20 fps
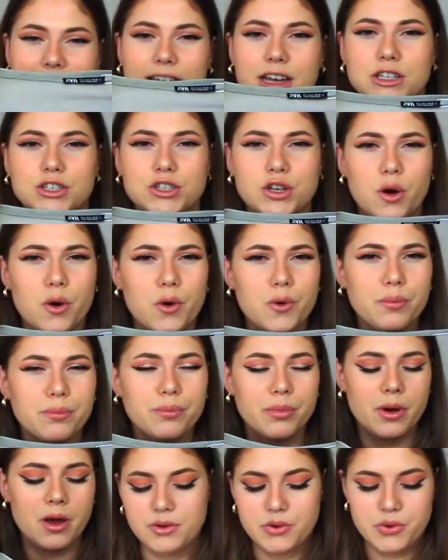taupe
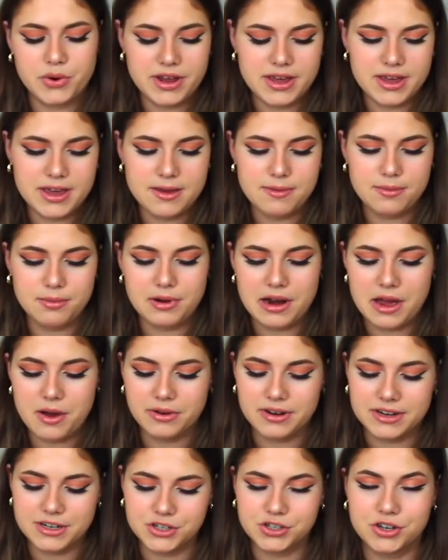gray
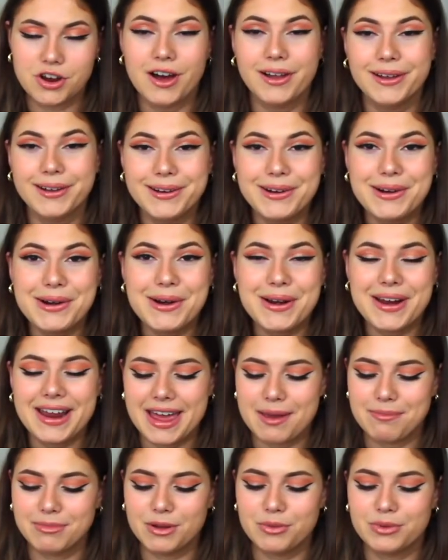brownish color.
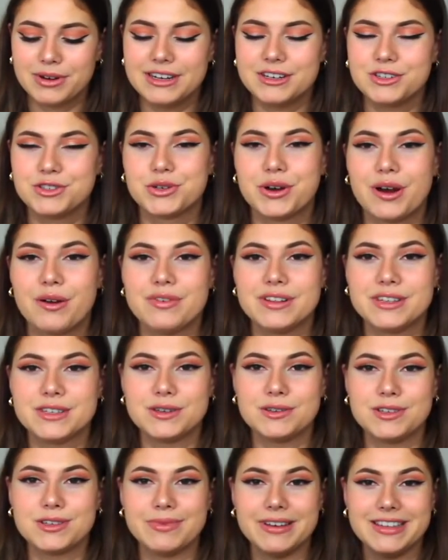I'm not really sure if it
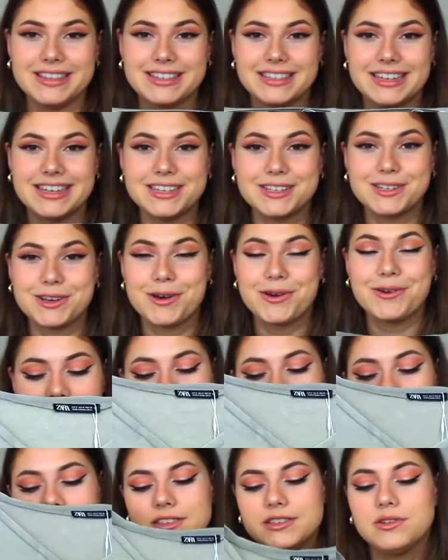suits my skin tone. They
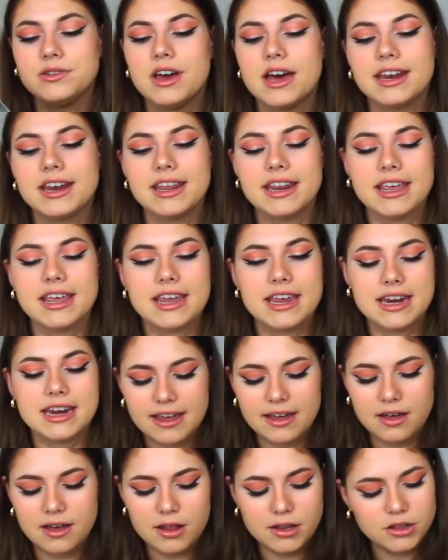also got it in
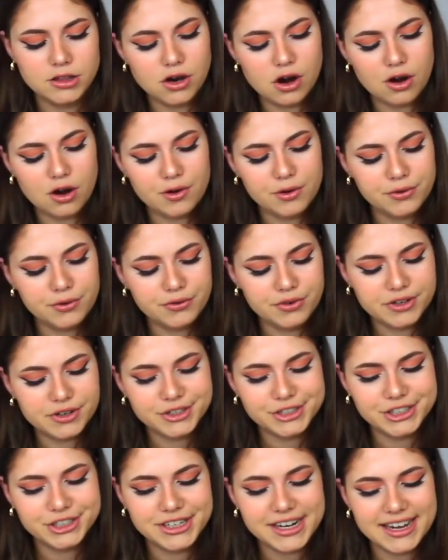a darker
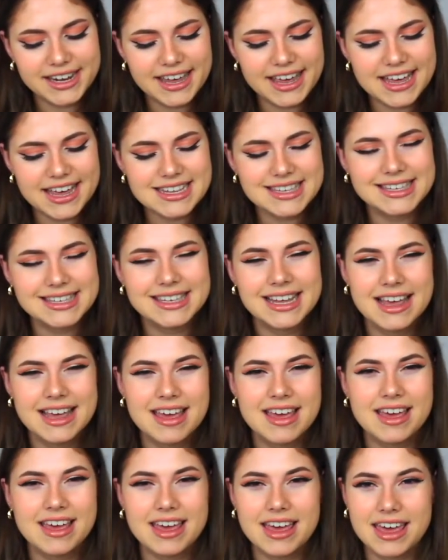version, I guess,
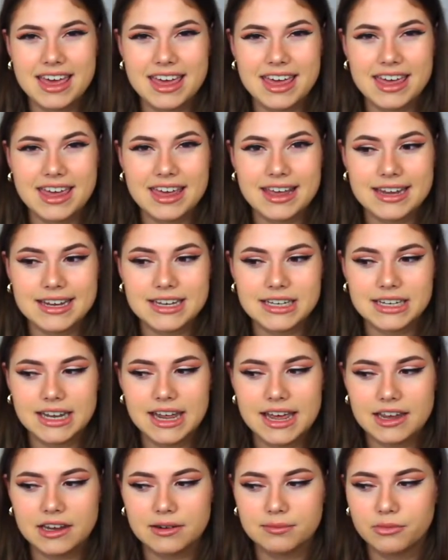and
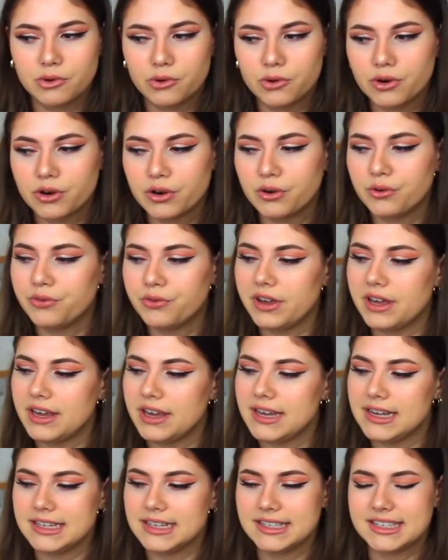like more of
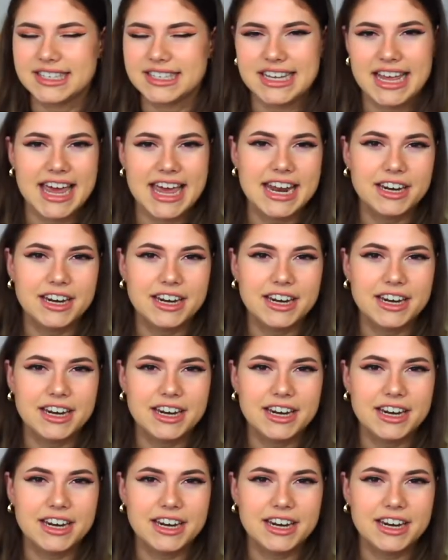a sand